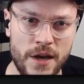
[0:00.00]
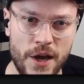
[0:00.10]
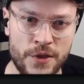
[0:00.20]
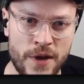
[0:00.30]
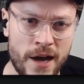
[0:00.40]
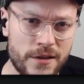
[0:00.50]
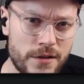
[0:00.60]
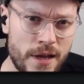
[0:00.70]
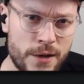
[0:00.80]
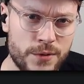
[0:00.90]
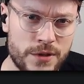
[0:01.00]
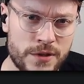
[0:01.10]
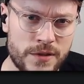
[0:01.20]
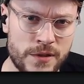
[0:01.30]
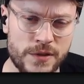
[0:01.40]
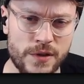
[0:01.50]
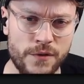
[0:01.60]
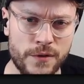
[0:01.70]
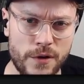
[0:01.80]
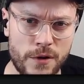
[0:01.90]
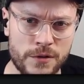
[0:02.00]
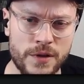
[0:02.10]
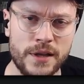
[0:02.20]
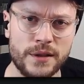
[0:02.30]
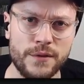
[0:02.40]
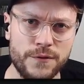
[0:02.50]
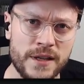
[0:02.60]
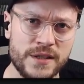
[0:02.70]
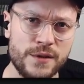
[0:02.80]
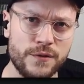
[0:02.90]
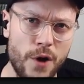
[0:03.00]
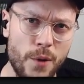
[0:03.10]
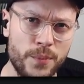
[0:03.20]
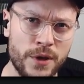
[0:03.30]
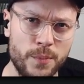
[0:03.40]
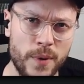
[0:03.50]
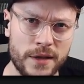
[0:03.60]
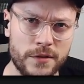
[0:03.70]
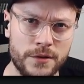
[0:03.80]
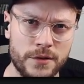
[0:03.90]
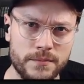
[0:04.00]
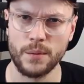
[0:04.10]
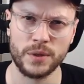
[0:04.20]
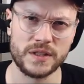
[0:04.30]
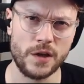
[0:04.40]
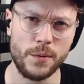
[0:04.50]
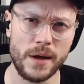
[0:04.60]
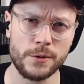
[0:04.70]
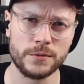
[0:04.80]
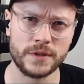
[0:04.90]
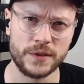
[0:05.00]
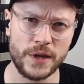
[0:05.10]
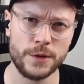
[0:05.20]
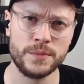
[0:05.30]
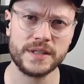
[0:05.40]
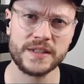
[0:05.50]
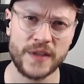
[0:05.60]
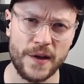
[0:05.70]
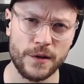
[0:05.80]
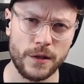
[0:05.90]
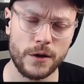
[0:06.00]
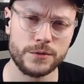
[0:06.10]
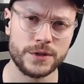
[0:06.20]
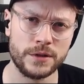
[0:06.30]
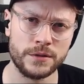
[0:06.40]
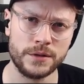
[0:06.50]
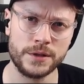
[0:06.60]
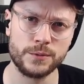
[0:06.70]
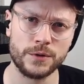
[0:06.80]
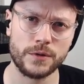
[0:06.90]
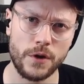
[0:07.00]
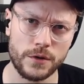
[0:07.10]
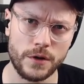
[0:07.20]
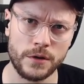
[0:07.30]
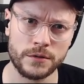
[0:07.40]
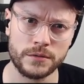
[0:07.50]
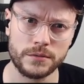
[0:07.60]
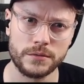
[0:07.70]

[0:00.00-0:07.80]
In other languages, this is often called defensive copying pattern, but somehow the term stale closure is what caught on.